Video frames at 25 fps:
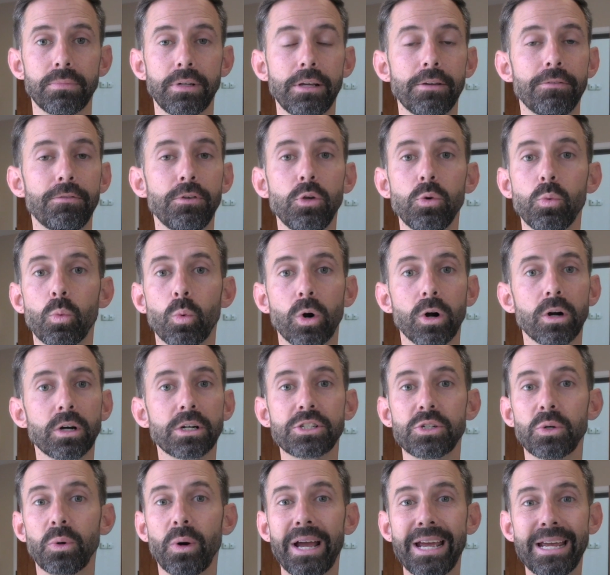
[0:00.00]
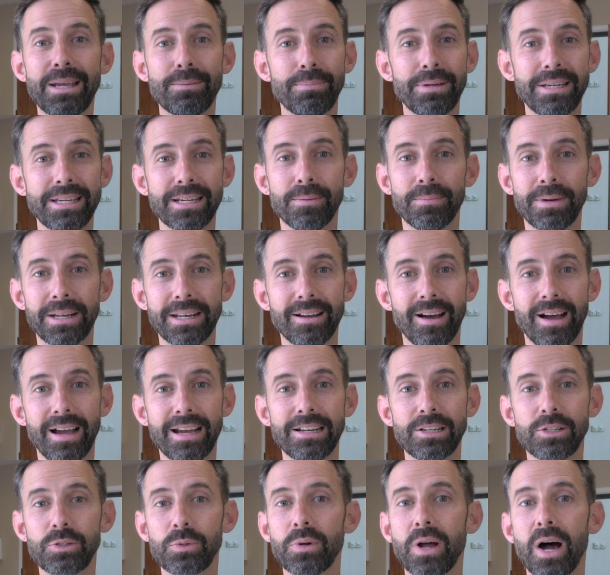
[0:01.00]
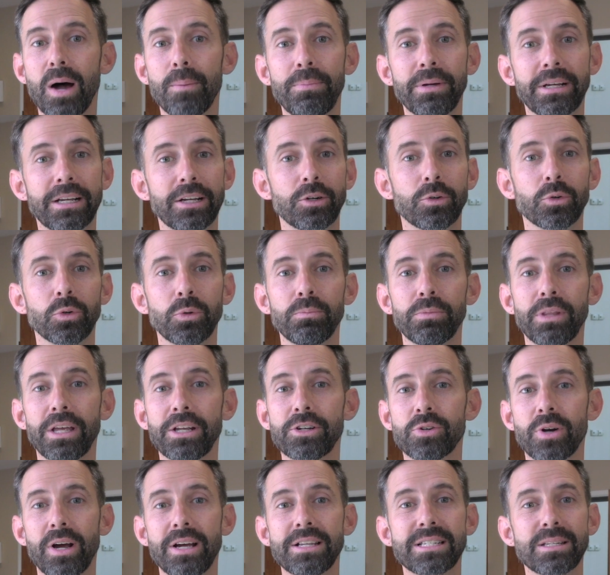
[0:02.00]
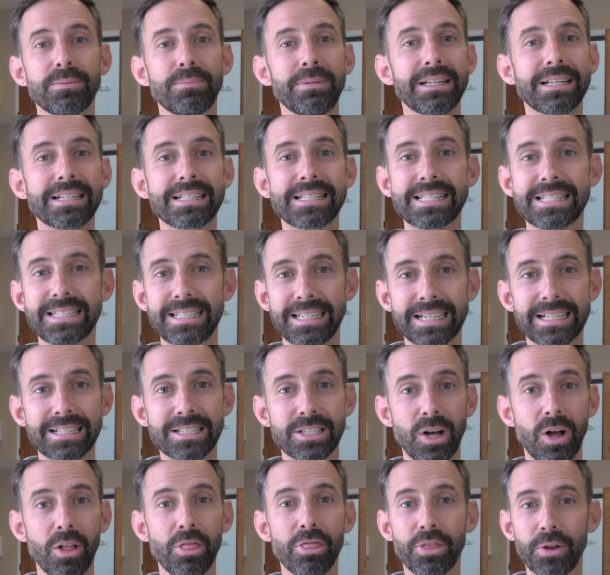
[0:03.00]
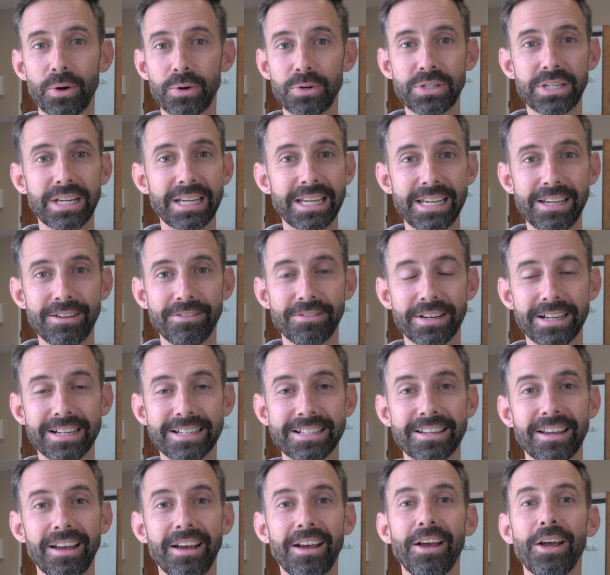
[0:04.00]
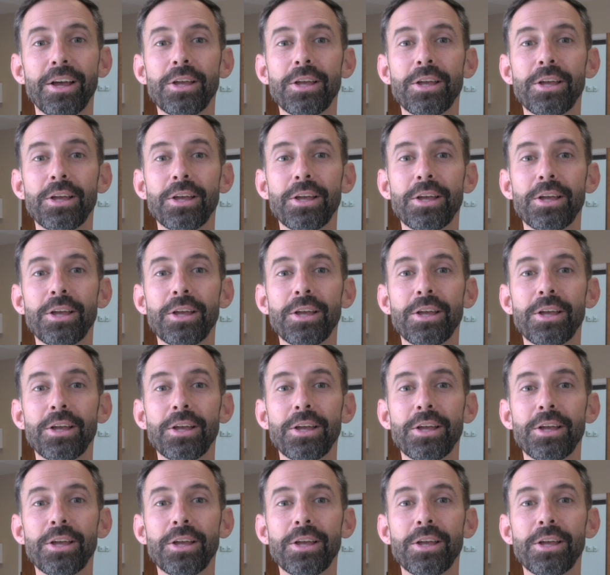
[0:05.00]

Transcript: If you work till 8 p.m. at night, do not pick a group that tries to meet at 6 on Thursday evenings.